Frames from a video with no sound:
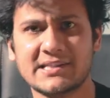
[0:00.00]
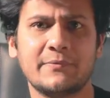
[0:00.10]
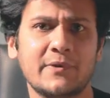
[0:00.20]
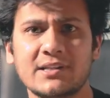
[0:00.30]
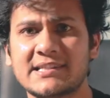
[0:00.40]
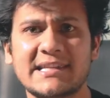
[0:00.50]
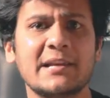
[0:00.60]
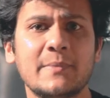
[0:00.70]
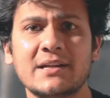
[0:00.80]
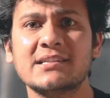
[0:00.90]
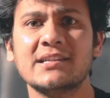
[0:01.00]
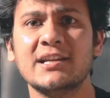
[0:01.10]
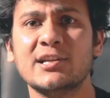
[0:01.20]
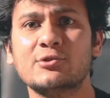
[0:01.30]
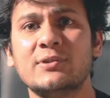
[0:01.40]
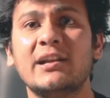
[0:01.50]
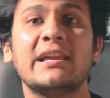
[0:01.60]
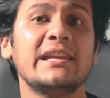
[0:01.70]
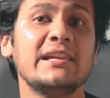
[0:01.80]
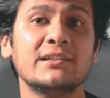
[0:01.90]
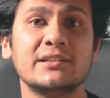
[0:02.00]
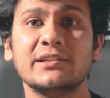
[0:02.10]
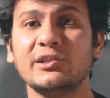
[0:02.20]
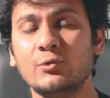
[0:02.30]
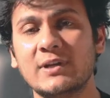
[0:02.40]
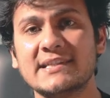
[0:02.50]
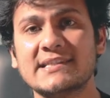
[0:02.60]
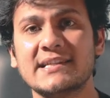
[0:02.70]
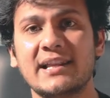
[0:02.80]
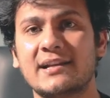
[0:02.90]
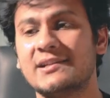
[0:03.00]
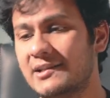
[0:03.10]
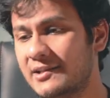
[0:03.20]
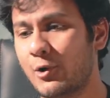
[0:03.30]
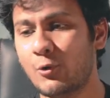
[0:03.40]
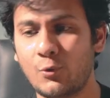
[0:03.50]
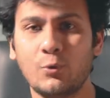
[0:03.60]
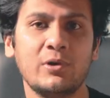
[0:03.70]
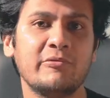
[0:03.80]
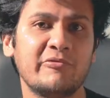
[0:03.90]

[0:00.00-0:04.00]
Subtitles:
segments, so that either you can select the whole